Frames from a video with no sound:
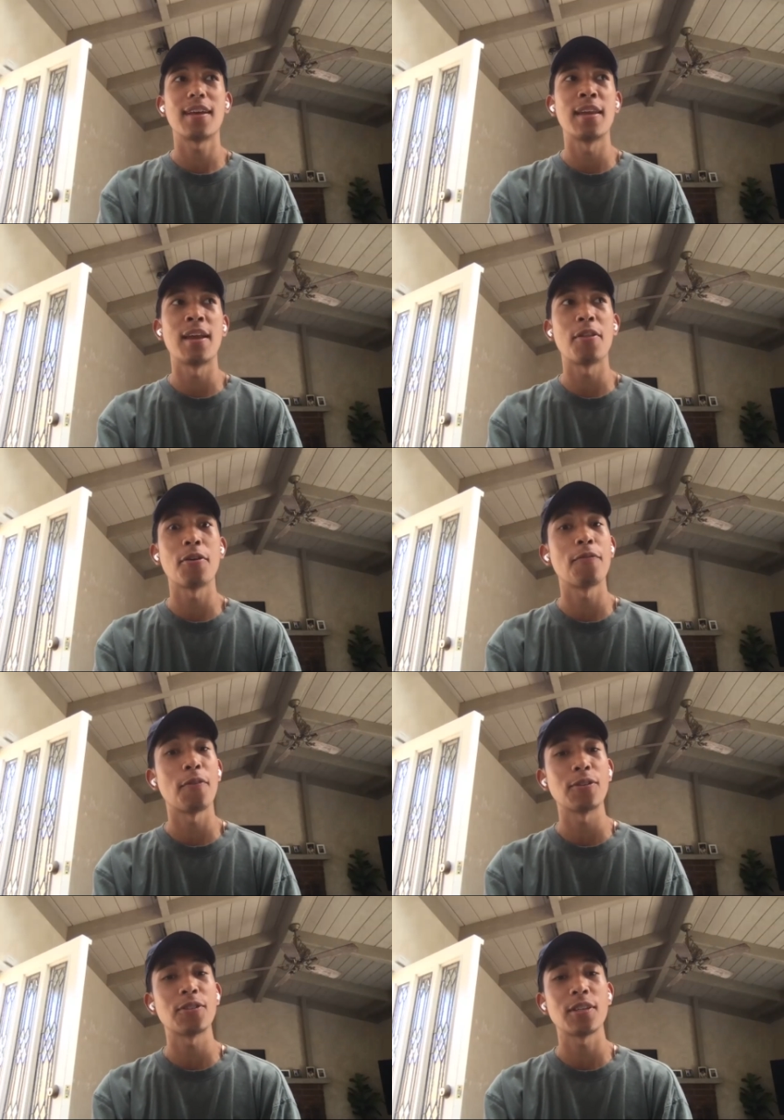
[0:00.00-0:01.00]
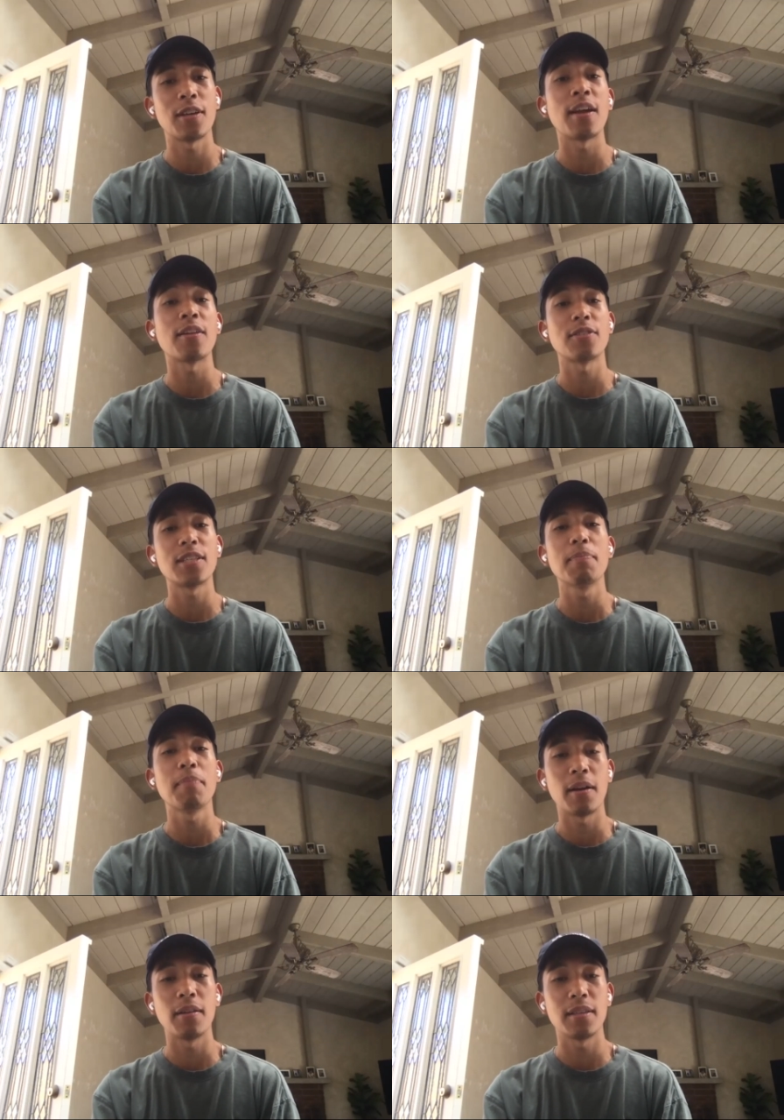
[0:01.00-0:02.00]
another Team
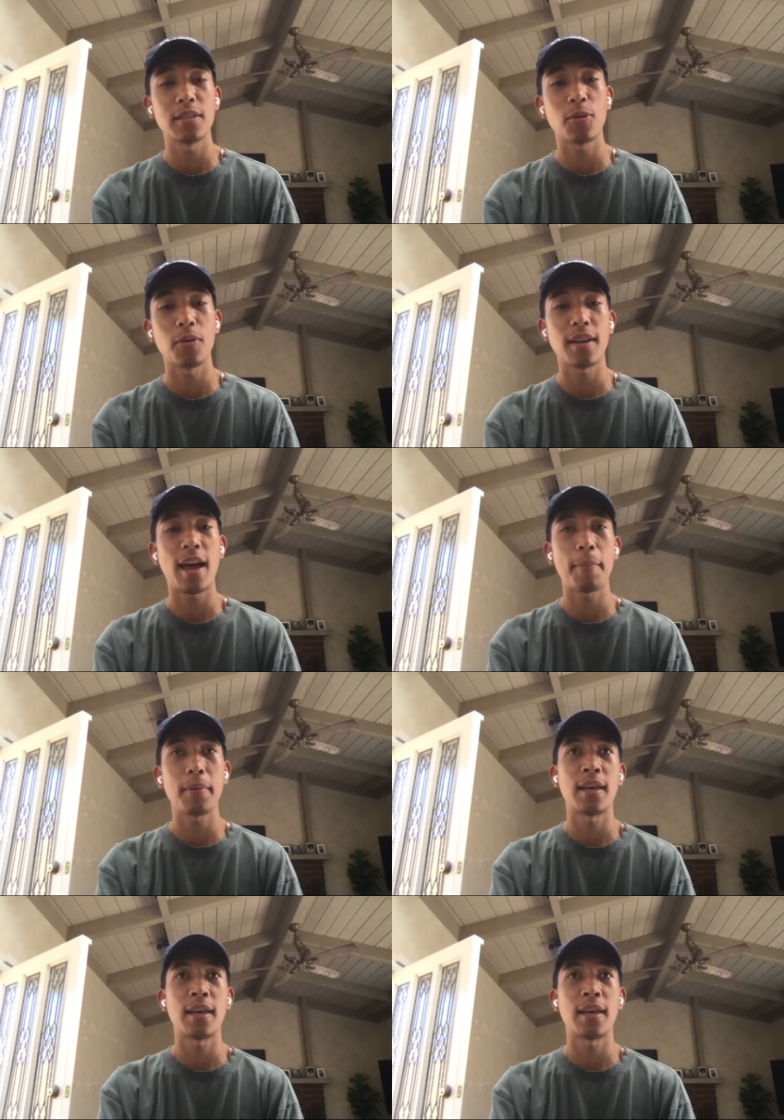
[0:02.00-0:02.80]
Meryland is going to happen.